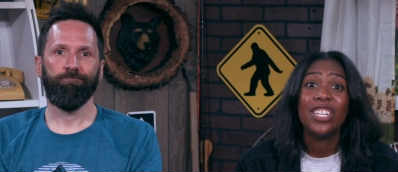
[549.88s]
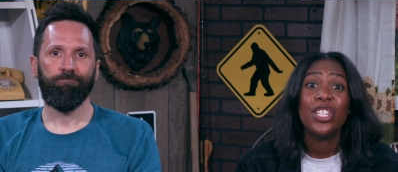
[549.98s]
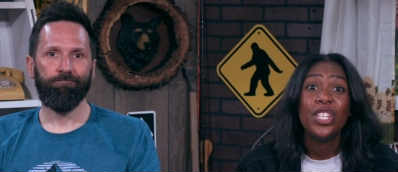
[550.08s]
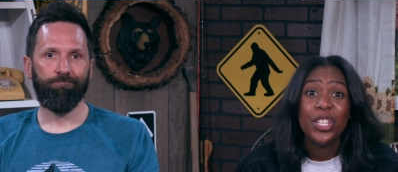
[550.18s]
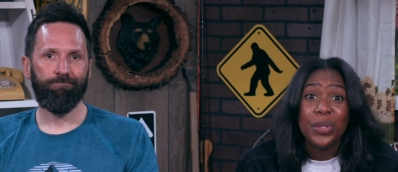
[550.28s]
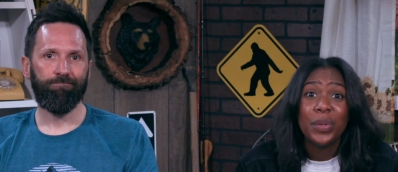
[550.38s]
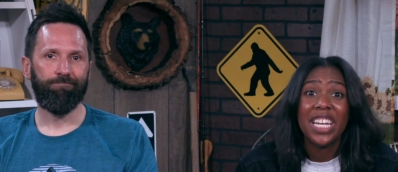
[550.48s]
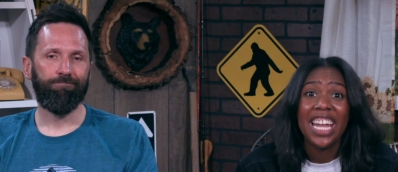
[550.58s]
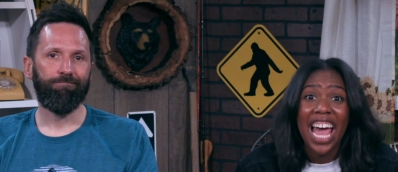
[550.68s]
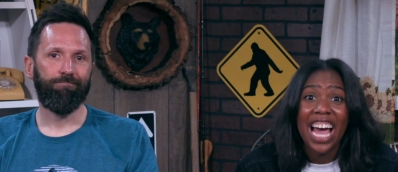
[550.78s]
Speaker 1: then you
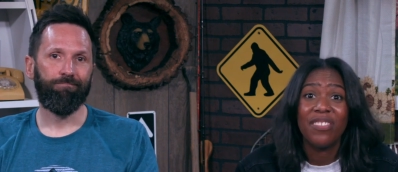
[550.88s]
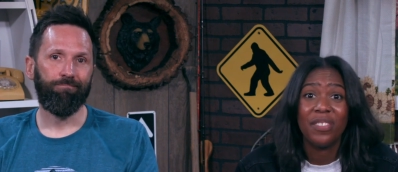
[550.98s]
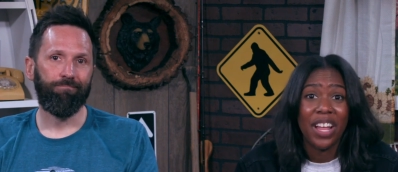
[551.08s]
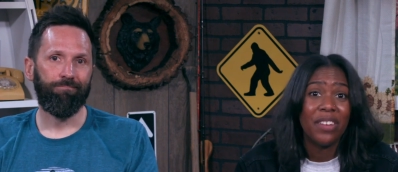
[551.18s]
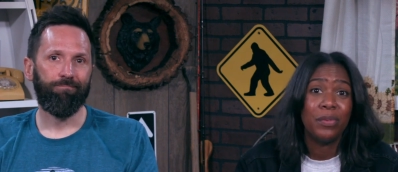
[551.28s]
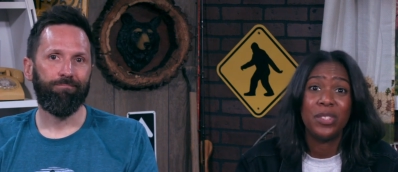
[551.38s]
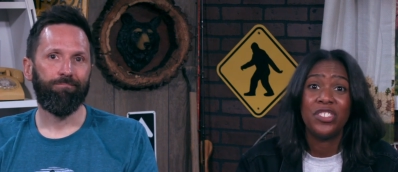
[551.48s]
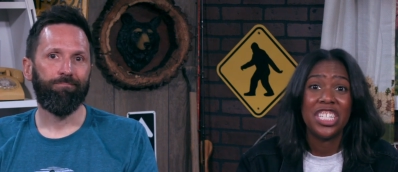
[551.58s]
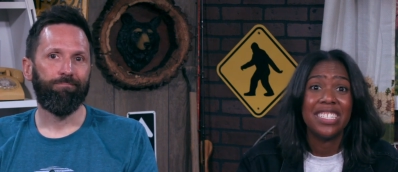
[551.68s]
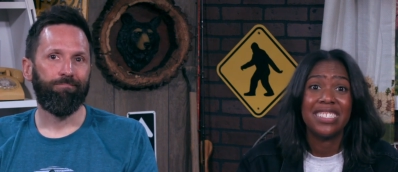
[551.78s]
can have life with
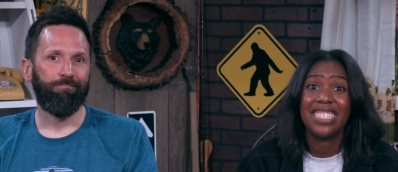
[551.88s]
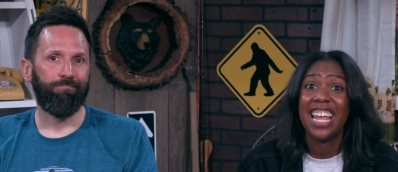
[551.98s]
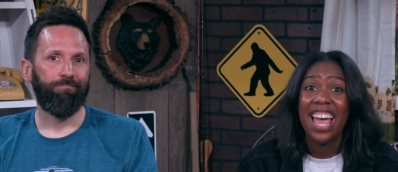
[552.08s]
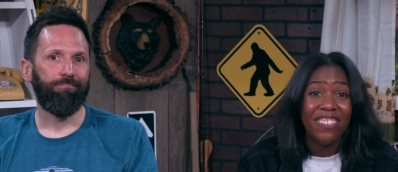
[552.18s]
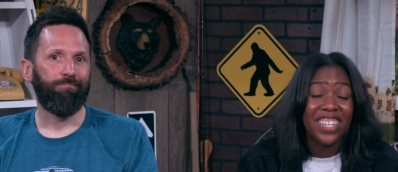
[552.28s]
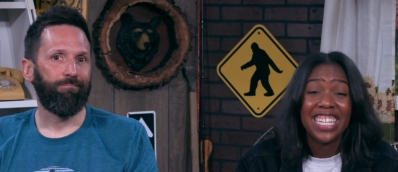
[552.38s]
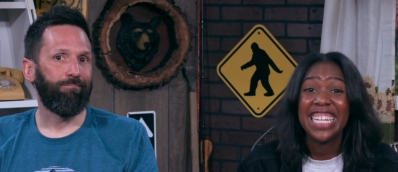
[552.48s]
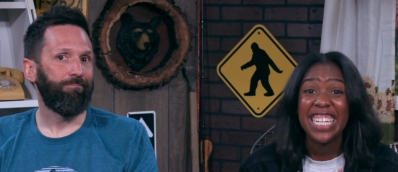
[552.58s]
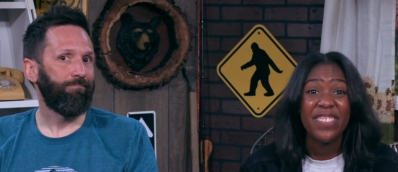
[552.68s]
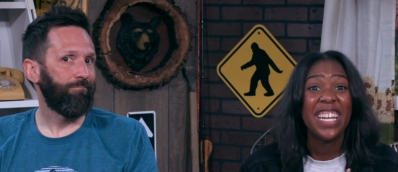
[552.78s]
Jesus in heaven
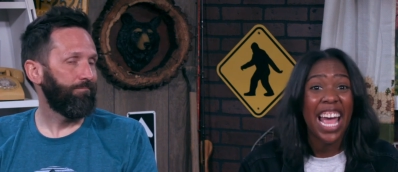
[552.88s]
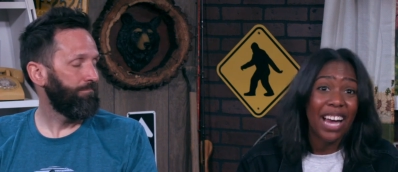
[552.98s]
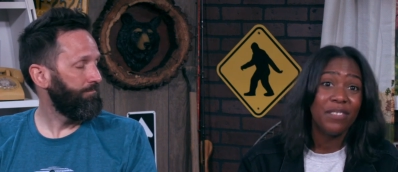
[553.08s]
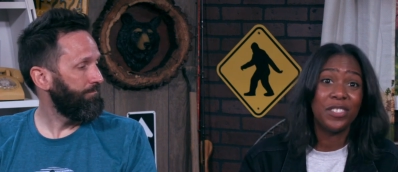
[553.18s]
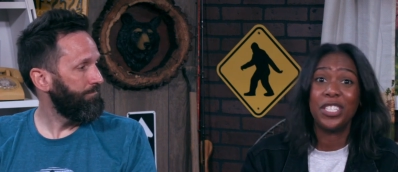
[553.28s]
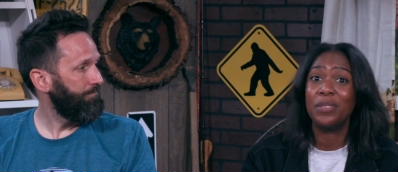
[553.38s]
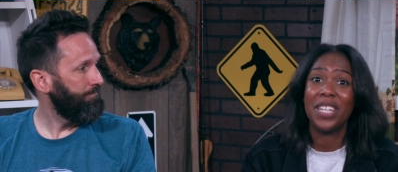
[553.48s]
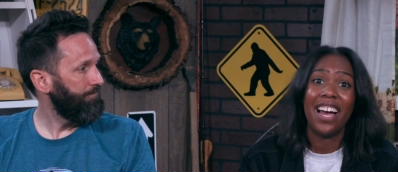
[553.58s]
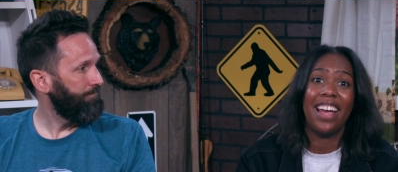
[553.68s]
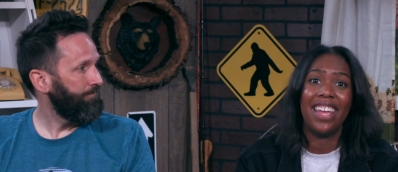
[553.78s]
even after you
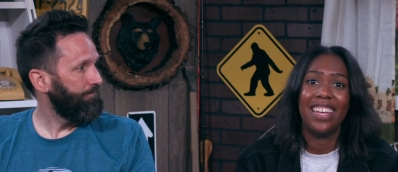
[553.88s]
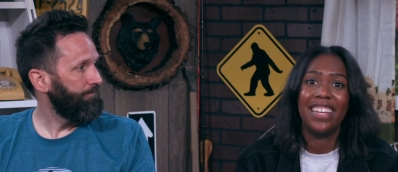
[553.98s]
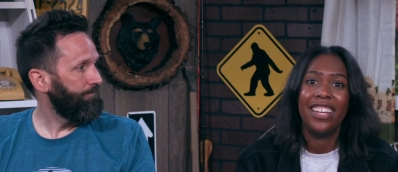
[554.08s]
die.